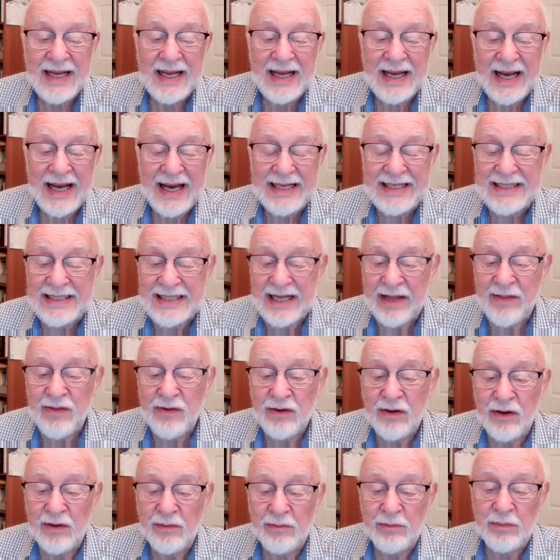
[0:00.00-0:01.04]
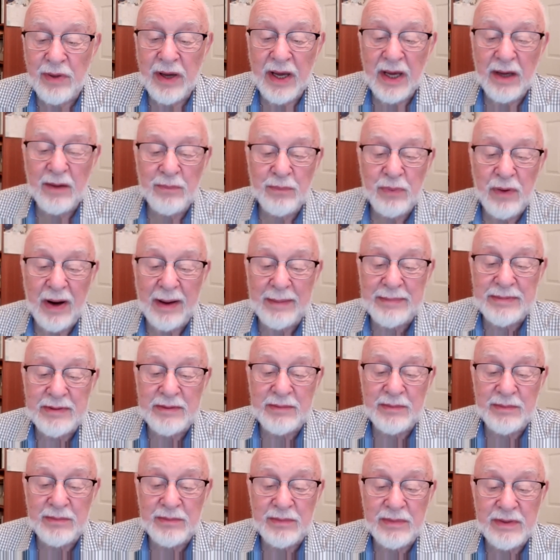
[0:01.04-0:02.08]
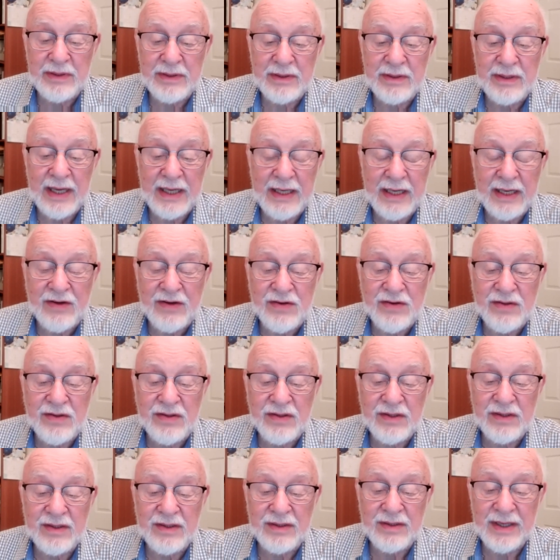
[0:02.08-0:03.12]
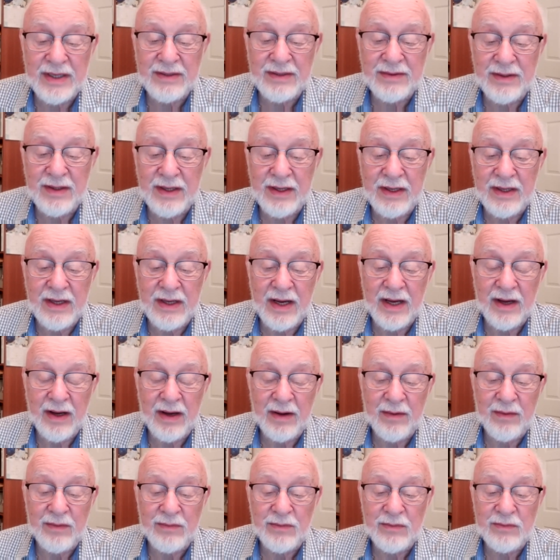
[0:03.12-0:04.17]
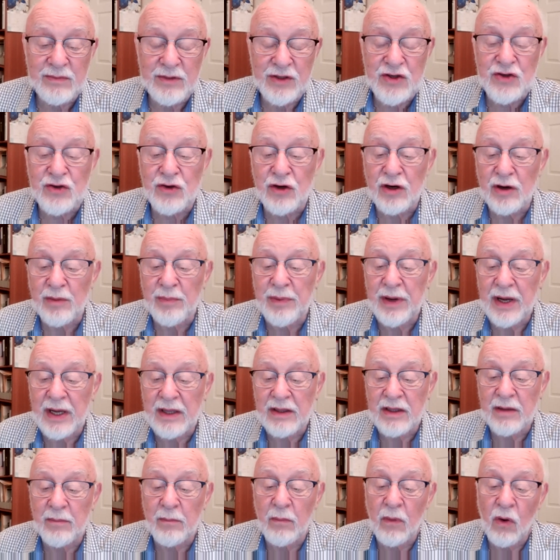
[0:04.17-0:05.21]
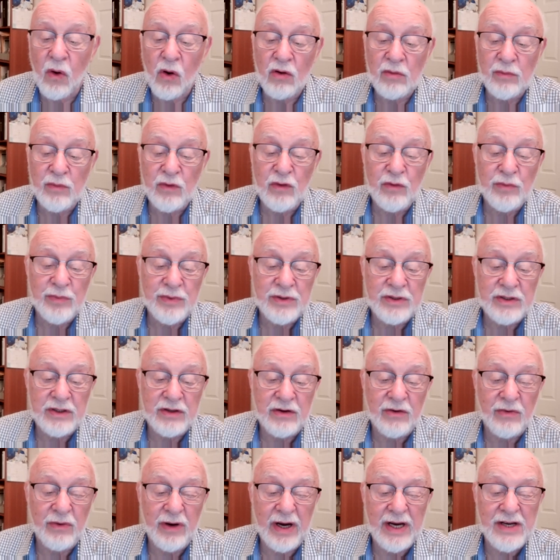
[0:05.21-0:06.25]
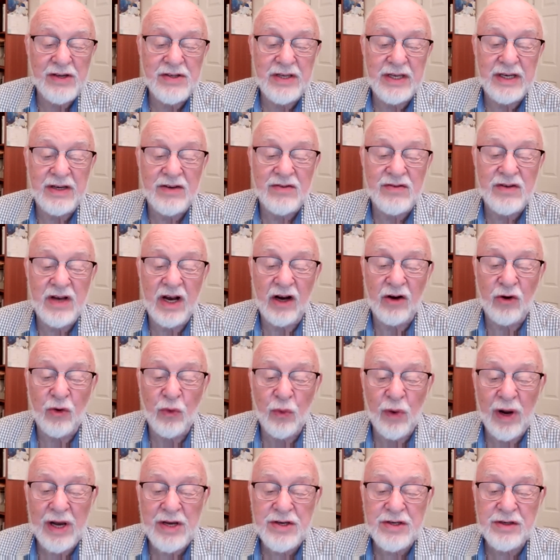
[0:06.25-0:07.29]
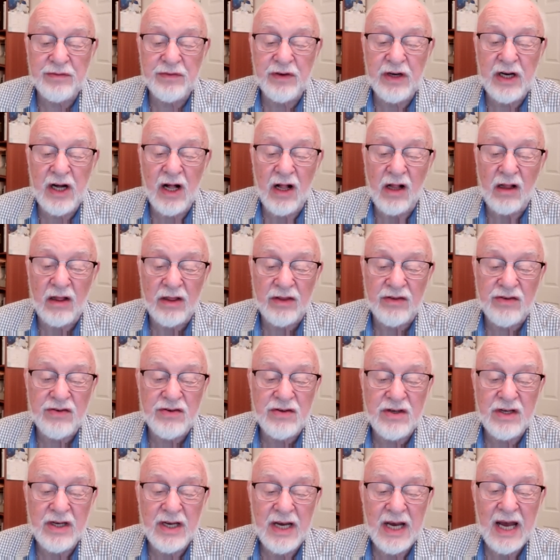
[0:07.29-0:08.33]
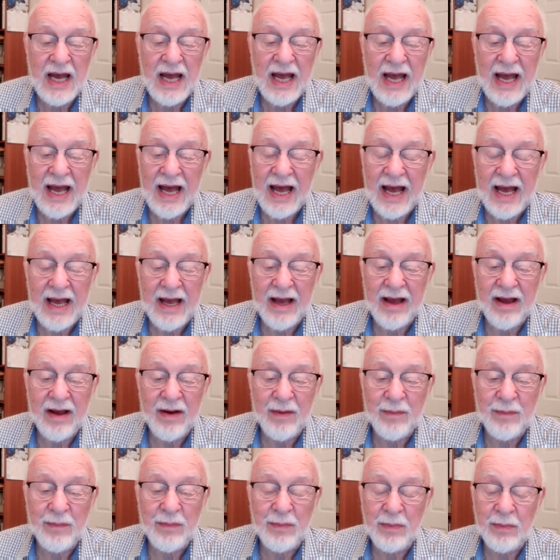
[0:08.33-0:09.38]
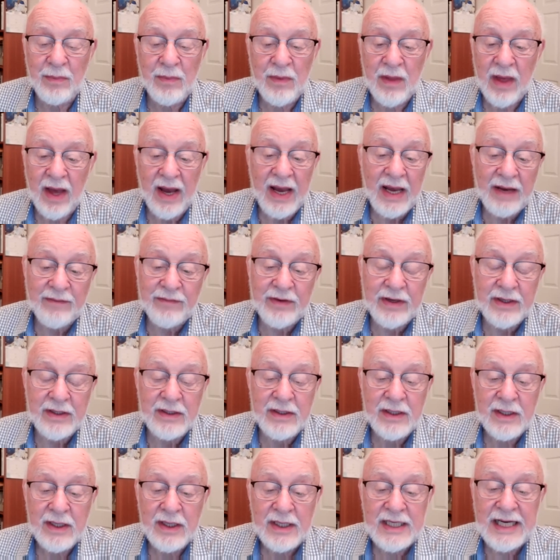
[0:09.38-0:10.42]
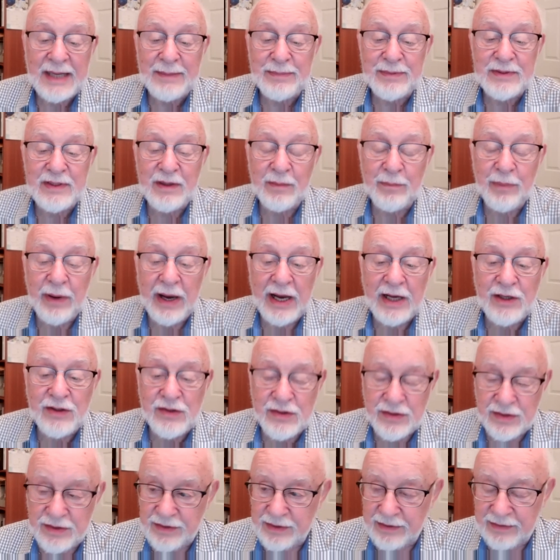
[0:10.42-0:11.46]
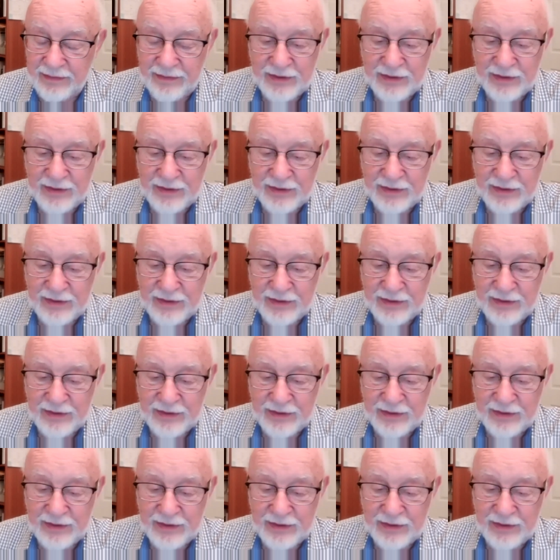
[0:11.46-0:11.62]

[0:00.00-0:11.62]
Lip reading: And another big problem that is disturbing the Hmong movement to Christ is aggressive cults. I have a couple of pages of